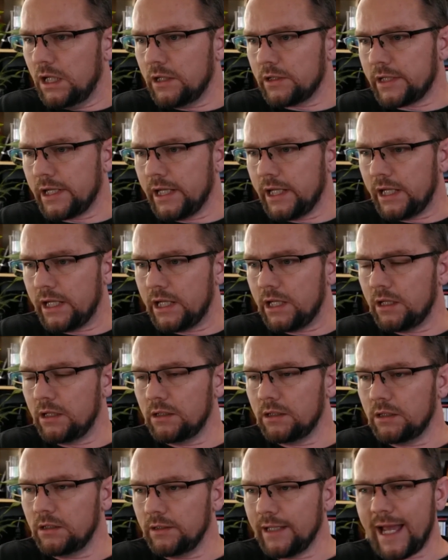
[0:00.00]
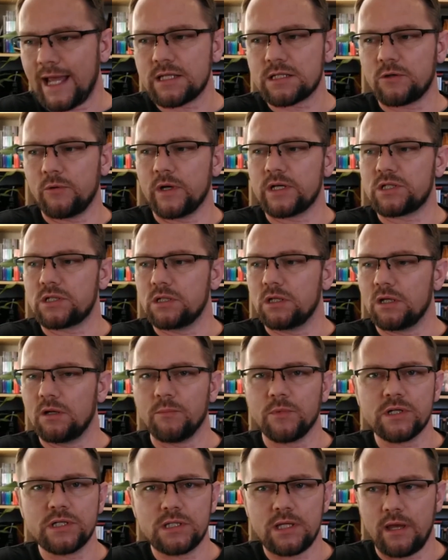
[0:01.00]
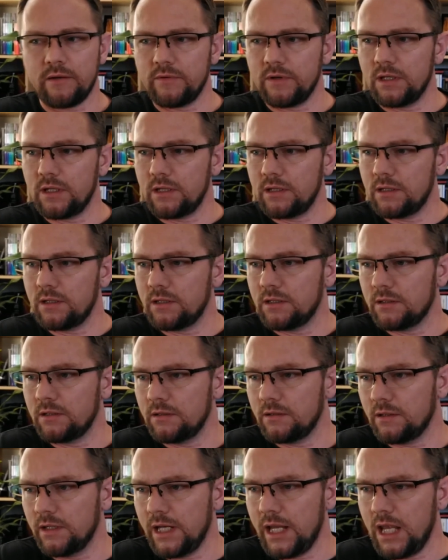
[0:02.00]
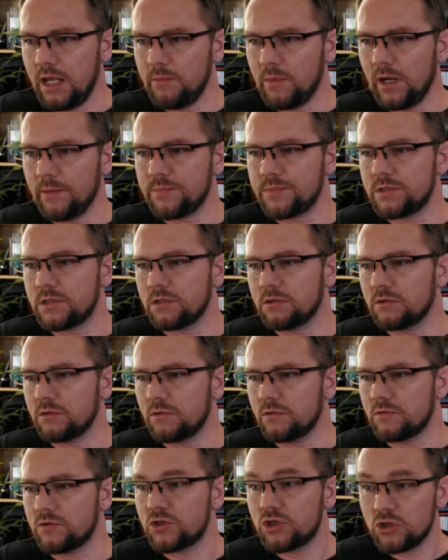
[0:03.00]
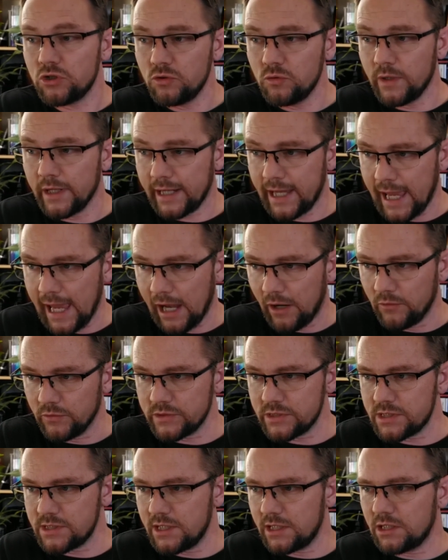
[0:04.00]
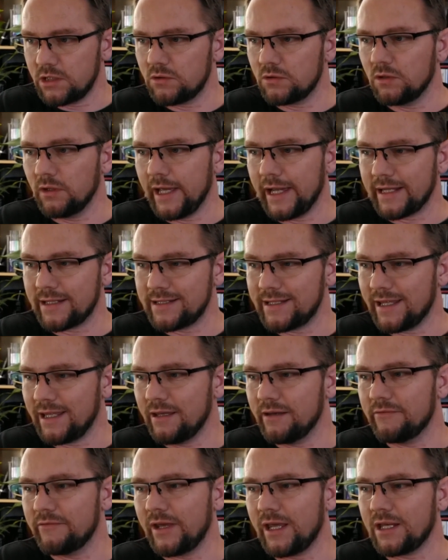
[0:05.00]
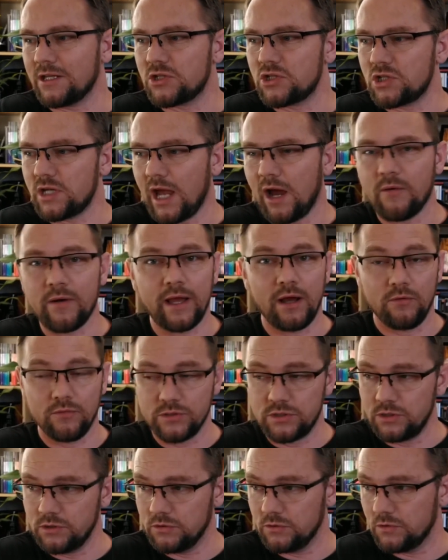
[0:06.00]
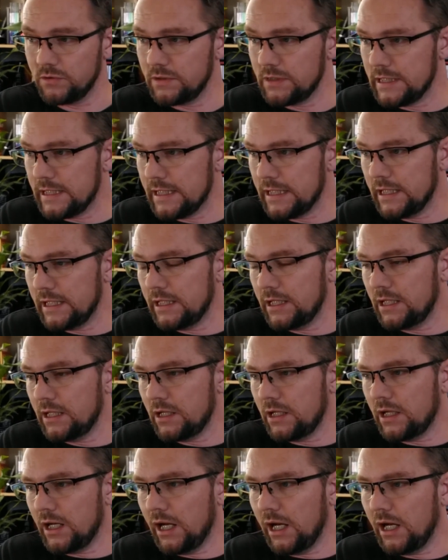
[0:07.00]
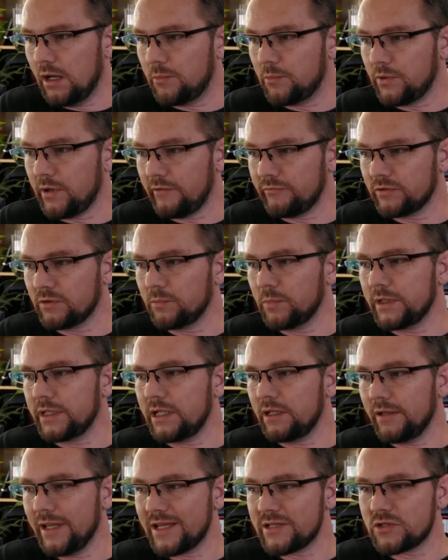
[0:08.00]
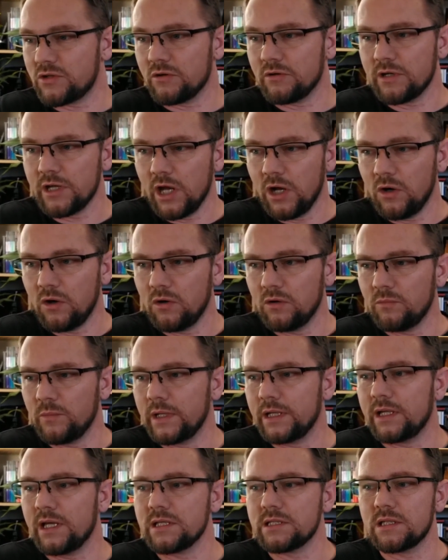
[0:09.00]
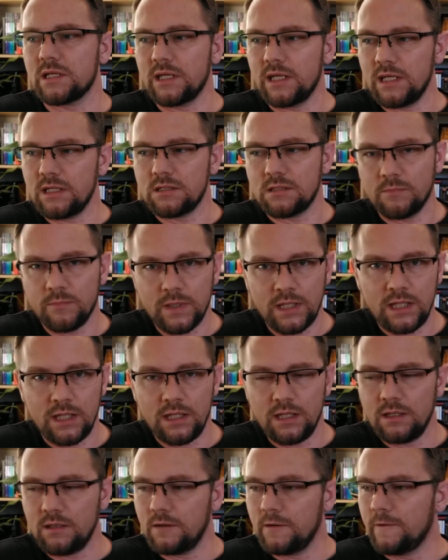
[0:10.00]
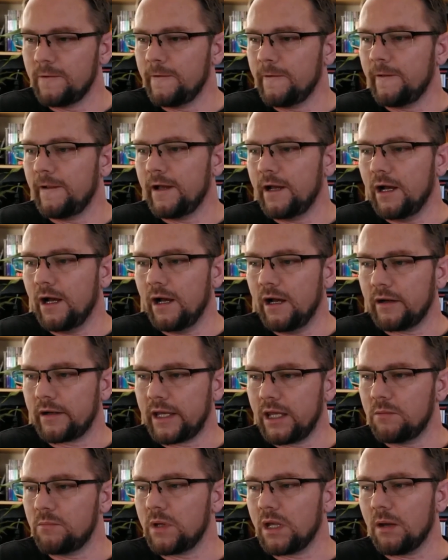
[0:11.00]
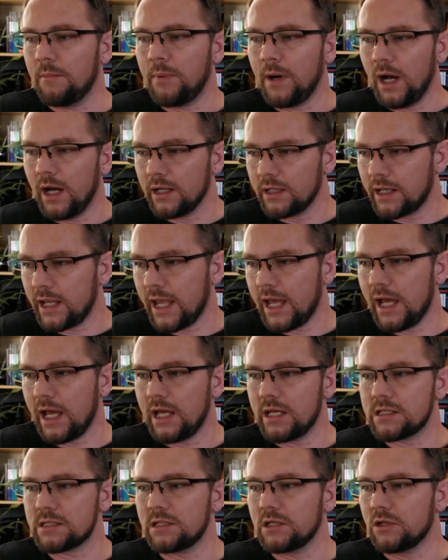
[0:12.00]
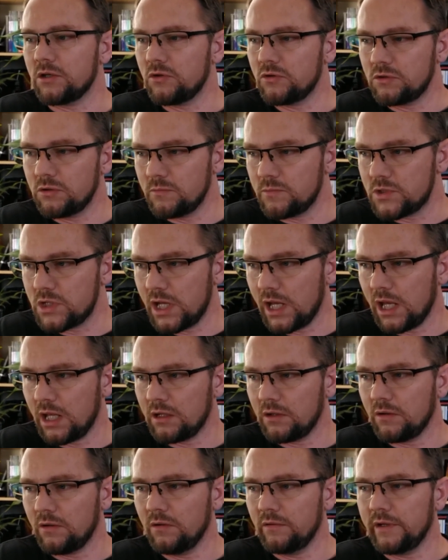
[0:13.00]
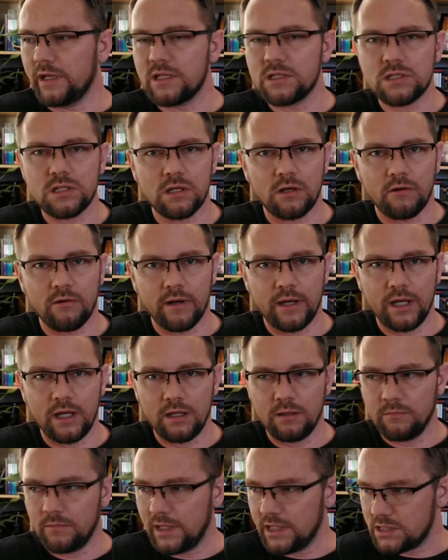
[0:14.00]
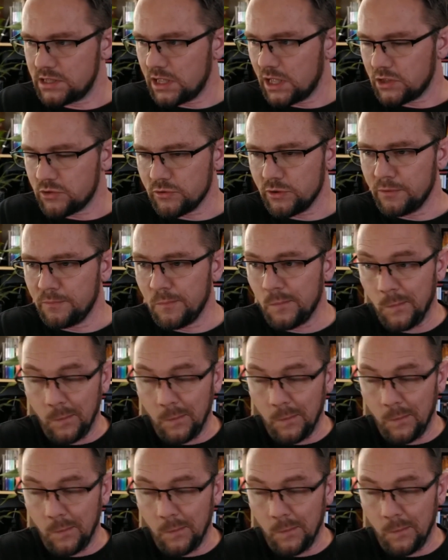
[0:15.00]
Okay, last question, number 7. Name up to 2 accounts that you'd like to give a shout out to. Preferably lesser known, but doesn't need to be. Can be a podcast, a YouTube channel, Instagram, etc.